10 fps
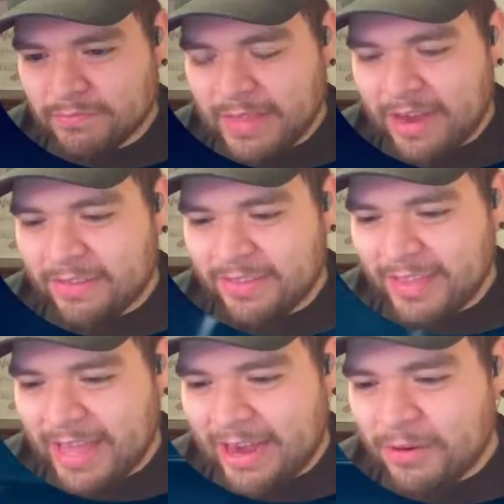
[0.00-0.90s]
I don't.
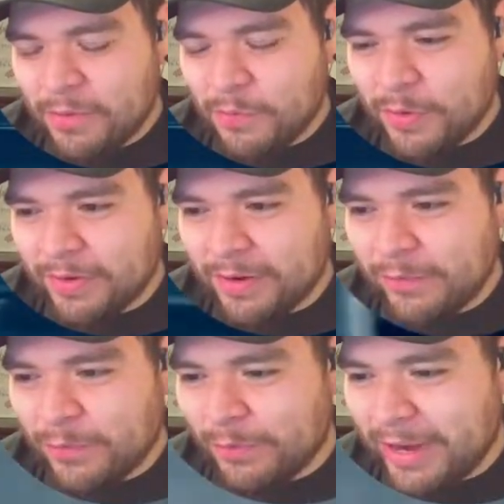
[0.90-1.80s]
I don't know if we're
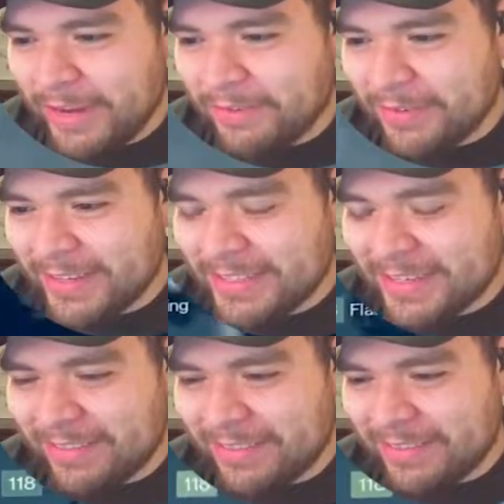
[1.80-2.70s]
if we're ready for this.
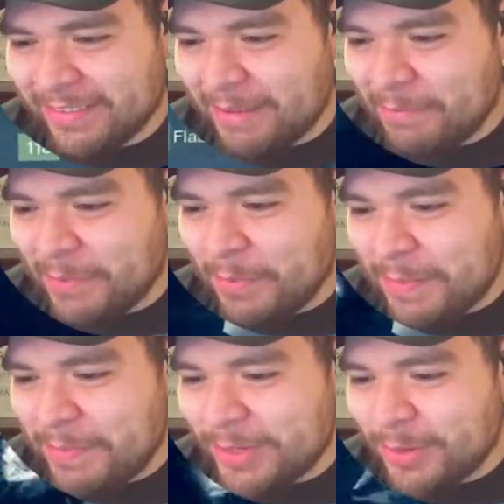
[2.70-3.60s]
I I mean, we
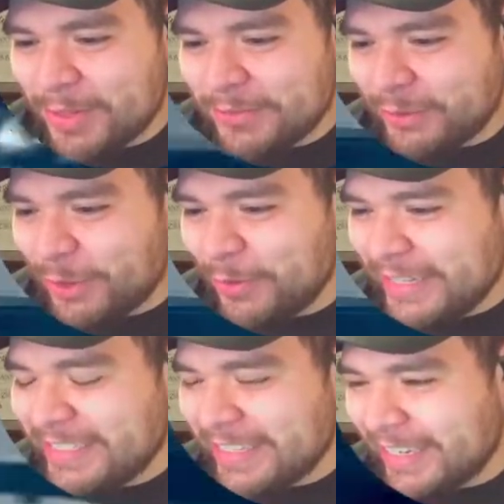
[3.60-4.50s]
might be doing this for no
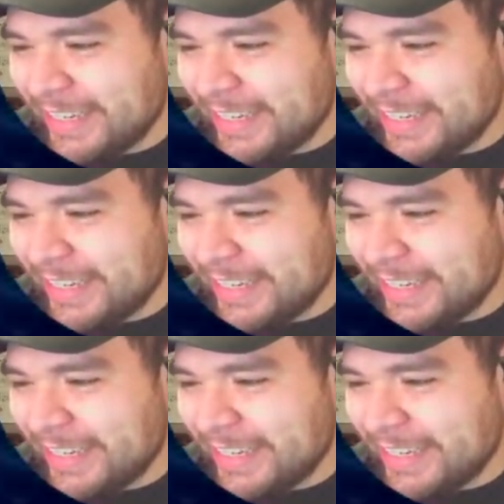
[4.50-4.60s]
reason.